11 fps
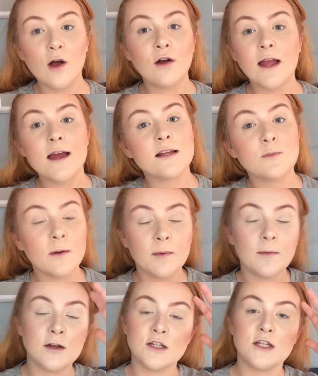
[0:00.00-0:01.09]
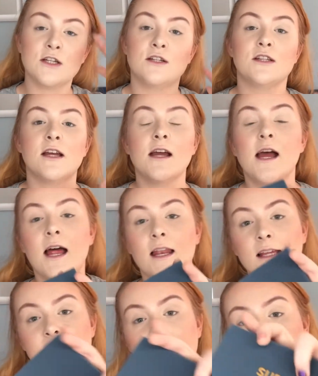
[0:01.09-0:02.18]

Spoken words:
all guess what I'm about to use, and it's